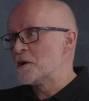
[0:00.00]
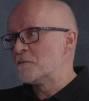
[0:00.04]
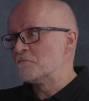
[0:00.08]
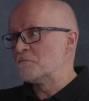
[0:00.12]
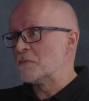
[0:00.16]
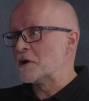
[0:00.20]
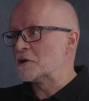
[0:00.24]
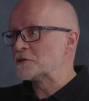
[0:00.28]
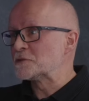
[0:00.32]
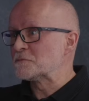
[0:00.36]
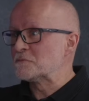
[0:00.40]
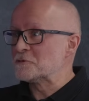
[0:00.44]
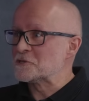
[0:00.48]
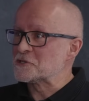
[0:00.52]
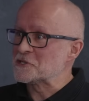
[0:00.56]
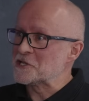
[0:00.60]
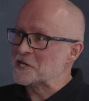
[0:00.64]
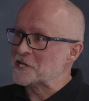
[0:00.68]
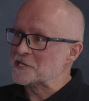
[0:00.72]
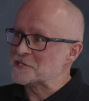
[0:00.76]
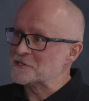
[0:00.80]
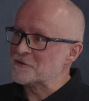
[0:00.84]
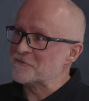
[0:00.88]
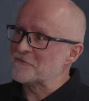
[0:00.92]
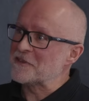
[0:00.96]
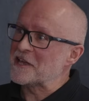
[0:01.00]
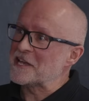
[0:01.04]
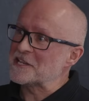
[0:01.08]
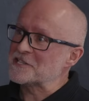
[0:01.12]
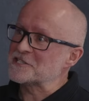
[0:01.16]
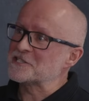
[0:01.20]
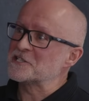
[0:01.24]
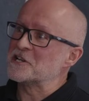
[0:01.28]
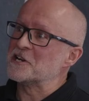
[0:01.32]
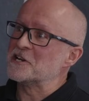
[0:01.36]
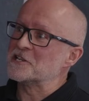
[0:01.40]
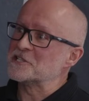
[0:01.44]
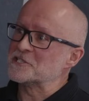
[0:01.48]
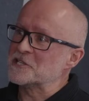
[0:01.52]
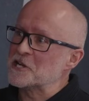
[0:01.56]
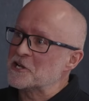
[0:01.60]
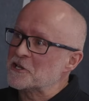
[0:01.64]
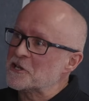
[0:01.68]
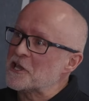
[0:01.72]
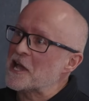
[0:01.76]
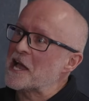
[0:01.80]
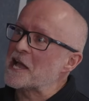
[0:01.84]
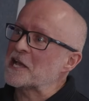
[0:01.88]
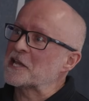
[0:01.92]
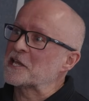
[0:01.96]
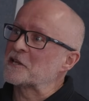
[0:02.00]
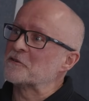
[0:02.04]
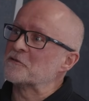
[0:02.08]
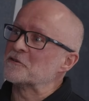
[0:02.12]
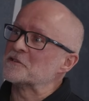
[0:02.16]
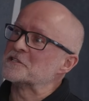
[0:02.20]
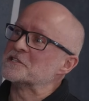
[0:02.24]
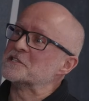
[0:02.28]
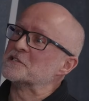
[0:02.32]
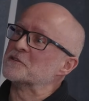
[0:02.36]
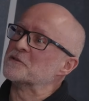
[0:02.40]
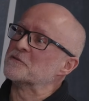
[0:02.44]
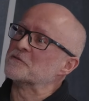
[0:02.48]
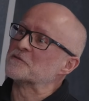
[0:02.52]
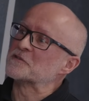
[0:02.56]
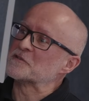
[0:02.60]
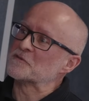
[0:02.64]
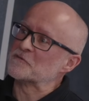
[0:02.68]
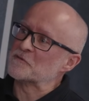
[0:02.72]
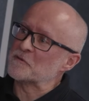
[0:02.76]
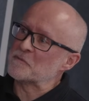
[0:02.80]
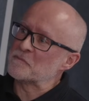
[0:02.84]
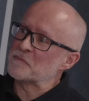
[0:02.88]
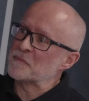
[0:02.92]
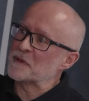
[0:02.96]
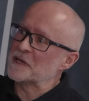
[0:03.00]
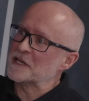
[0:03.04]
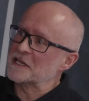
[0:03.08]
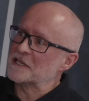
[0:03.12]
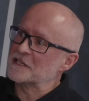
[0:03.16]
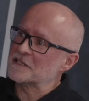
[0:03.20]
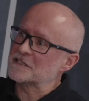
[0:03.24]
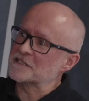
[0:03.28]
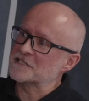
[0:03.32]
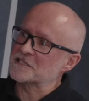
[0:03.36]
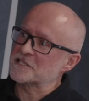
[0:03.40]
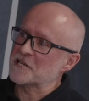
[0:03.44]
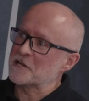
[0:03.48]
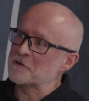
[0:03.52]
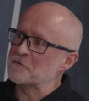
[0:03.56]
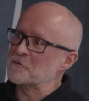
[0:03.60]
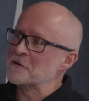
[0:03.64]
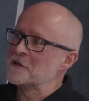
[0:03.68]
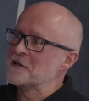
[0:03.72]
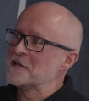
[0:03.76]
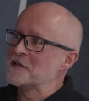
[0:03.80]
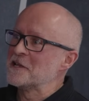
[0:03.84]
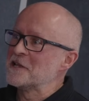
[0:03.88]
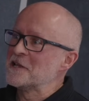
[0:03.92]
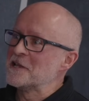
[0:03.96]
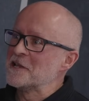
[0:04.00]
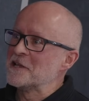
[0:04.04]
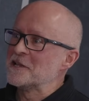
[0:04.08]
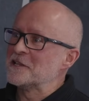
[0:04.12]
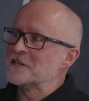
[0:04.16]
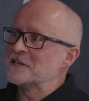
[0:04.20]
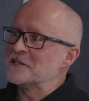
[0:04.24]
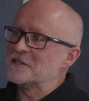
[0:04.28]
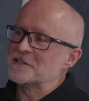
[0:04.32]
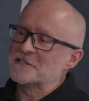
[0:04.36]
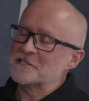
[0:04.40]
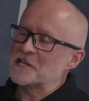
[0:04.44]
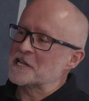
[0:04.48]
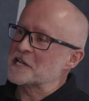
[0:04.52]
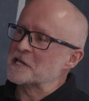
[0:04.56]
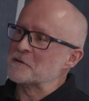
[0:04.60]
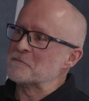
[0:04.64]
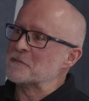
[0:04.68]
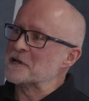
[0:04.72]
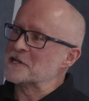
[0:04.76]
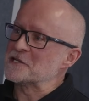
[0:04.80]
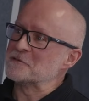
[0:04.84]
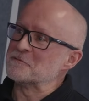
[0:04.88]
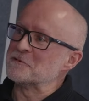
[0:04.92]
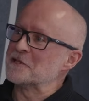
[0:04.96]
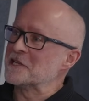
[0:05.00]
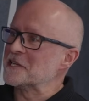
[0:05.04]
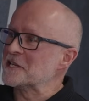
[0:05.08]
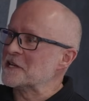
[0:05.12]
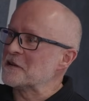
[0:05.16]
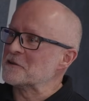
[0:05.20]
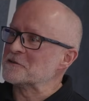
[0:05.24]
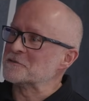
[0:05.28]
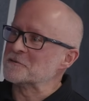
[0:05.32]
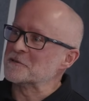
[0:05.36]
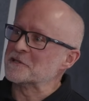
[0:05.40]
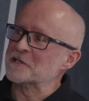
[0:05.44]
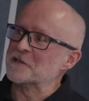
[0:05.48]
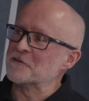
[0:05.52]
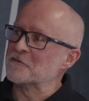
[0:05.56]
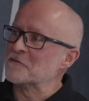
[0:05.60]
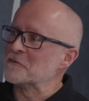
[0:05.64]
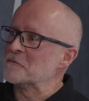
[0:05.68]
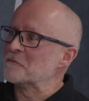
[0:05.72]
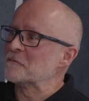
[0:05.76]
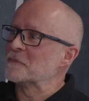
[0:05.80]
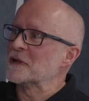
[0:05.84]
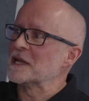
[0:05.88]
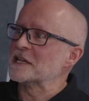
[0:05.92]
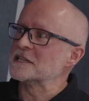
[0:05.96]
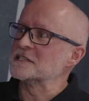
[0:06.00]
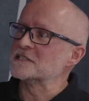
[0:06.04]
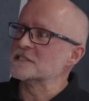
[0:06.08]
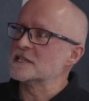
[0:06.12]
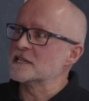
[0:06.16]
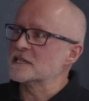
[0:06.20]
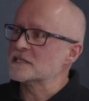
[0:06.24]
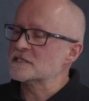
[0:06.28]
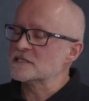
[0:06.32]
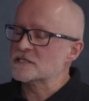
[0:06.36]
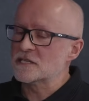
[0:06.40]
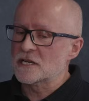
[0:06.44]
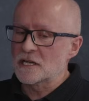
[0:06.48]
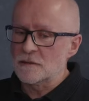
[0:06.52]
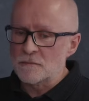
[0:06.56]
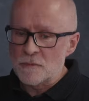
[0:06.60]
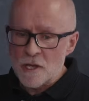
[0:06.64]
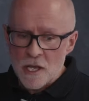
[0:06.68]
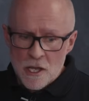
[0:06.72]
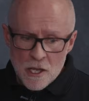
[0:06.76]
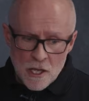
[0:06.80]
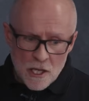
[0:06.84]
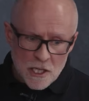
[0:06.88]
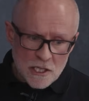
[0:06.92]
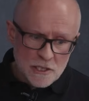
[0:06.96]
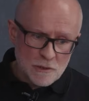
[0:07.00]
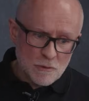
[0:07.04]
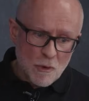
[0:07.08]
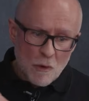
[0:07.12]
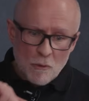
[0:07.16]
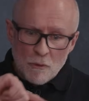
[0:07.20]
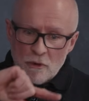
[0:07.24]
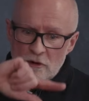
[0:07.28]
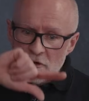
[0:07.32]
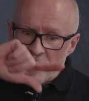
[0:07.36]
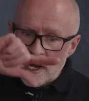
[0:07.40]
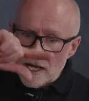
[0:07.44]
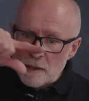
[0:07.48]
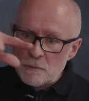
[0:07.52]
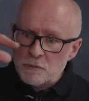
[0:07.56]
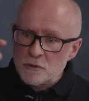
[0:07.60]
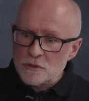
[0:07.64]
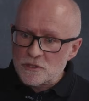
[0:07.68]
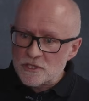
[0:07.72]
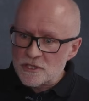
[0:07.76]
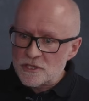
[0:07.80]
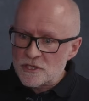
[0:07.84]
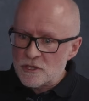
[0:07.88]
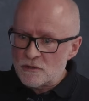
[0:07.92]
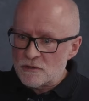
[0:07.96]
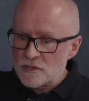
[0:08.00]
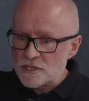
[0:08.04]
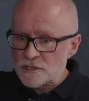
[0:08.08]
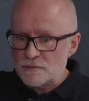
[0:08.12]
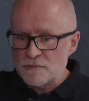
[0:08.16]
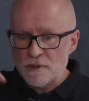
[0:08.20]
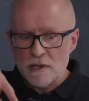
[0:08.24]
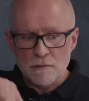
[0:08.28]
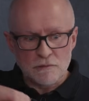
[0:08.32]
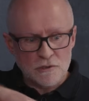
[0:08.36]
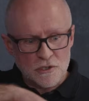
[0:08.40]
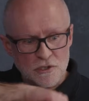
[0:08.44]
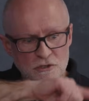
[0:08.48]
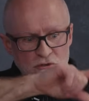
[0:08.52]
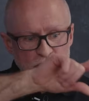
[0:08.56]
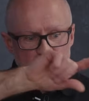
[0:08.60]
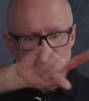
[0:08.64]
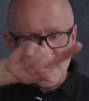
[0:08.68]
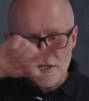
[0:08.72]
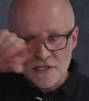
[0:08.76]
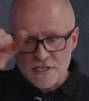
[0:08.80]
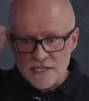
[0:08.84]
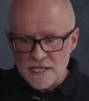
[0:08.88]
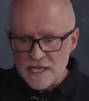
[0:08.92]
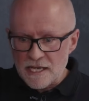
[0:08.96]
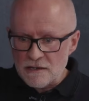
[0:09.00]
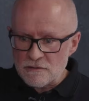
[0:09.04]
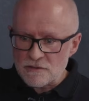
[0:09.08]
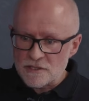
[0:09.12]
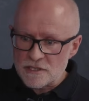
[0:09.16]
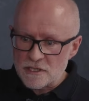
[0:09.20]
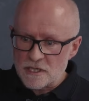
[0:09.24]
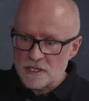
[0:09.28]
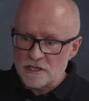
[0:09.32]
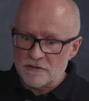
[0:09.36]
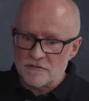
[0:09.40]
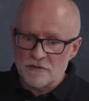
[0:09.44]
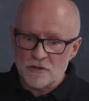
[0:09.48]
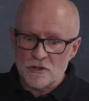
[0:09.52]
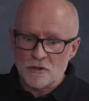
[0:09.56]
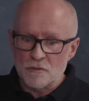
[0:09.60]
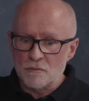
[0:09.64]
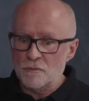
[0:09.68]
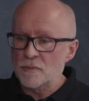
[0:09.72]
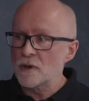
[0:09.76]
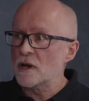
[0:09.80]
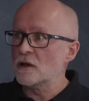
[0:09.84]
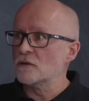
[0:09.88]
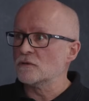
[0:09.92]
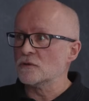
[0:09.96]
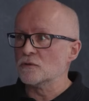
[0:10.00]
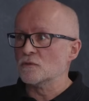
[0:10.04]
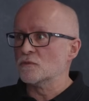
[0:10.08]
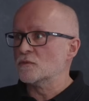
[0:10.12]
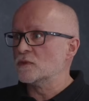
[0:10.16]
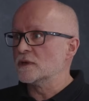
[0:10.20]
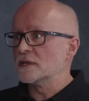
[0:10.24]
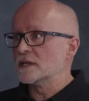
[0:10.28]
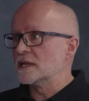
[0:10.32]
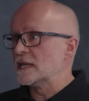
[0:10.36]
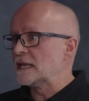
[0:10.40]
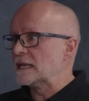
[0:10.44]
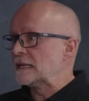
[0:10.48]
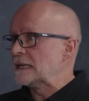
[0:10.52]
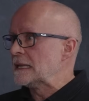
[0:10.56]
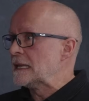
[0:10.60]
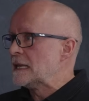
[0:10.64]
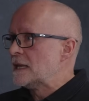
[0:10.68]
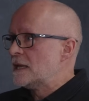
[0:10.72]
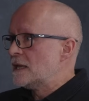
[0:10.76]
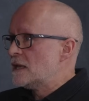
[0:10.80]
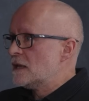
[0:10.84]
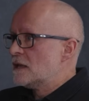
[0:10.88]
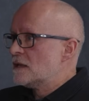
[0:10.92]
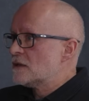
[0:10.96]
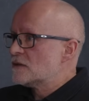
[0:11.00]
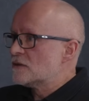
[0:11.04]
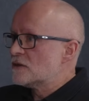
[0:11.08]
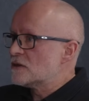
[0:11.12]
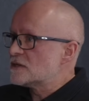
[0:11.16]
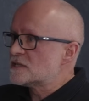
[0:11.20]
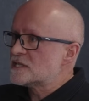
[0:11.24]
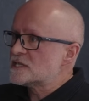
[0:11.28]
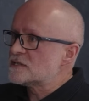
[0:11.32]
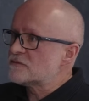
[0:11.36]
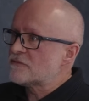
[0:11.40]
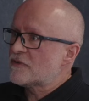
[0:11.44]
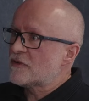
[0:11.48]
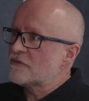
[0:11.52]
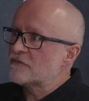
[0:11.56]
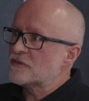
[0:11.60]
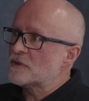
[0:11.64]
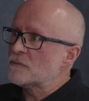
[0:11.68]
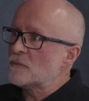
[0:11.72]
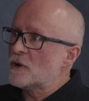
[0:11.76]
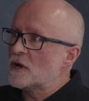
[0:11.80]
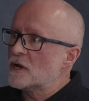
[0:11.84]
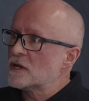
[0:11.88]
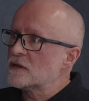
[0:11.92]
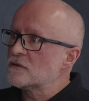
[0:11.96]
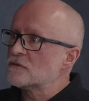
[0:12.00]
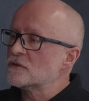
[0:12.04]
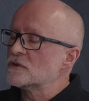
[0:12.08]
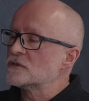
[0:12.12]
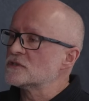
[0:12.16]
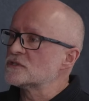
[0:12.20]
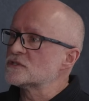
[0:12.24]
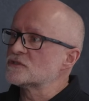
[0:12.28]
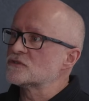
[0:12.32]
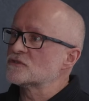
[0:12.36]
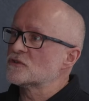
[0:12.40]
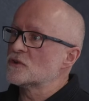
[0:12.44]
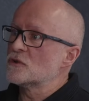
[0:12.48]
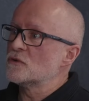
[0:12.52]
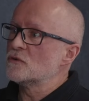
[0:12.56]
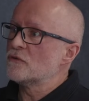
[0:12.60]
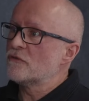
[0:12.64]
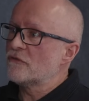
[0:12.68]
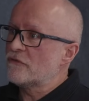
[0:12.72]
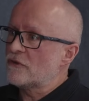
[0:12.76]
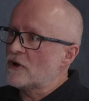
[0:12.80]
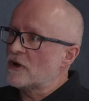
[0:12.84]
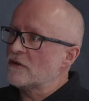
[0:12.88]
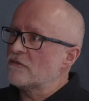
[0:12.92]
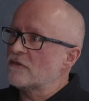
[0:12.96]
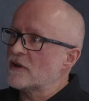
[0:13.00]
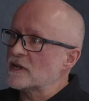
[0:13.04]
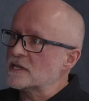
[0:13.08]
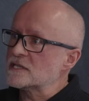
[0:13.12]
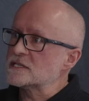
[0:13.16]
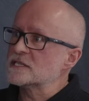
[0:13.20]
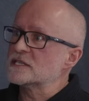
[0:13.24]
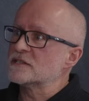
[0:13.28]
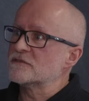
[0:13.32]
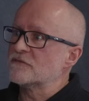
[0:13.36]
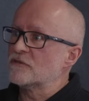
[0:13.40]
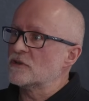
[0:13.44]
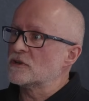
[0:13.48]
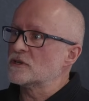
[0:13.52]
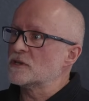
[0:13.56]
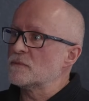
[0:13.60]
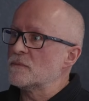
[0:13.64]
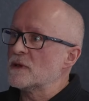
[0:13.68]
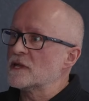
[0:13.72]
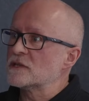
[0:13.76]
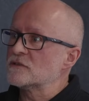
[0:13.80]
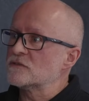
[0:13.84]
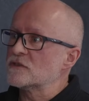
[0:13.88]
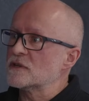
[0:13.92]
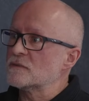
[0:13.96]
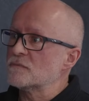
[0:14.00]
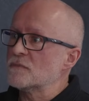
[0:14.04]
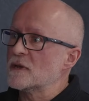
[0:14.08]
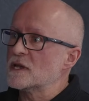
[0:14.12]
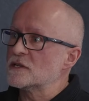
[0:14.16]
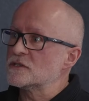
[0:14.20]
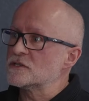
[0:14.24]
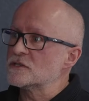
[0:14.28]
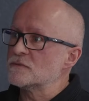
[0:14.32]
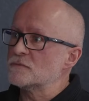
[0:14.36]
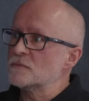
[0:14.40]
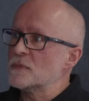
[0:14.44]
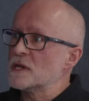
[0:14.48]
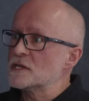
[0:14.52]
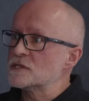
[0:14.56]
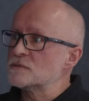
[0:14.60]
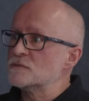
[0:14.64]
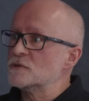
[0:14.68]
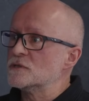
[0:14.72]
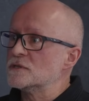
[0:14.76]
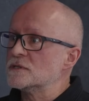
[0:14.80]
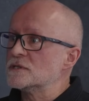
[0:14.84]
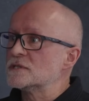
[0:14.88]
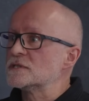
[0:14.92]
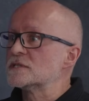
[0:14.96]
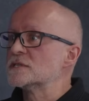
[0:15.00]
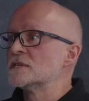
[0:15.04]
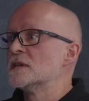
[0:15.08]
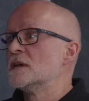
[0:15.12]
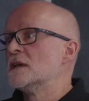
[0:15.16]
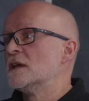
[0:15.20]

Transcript: Most machines of that size aren't accurate enough to repeat, so you take a measurement, it goes to a different place next time. So what we're able to do is to be able to trace the outside of a component within 30 to 50 microns, true 5-axis volumetric measurements.